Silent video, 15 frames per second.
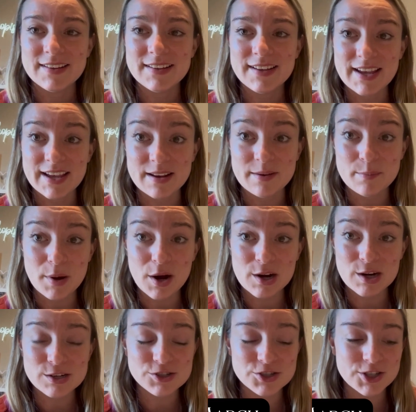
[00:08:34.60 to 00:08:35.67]
In
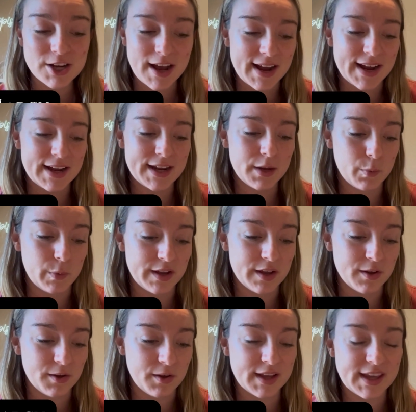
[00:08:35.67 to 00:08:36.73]
March, I
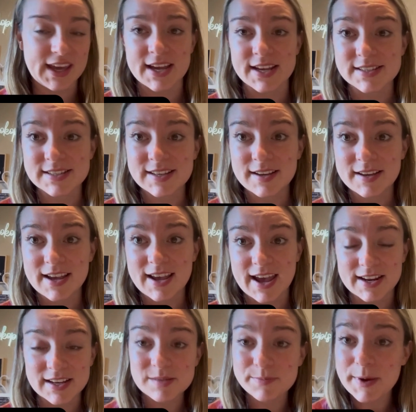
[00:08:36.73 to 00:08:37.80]
will get
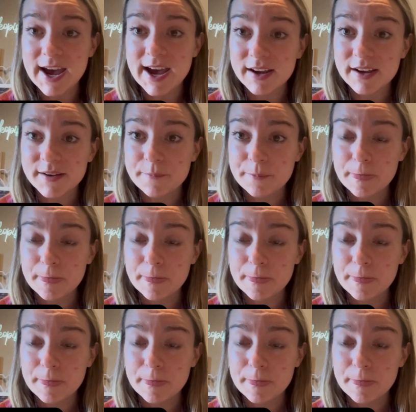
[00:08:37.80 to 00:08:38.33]
edits back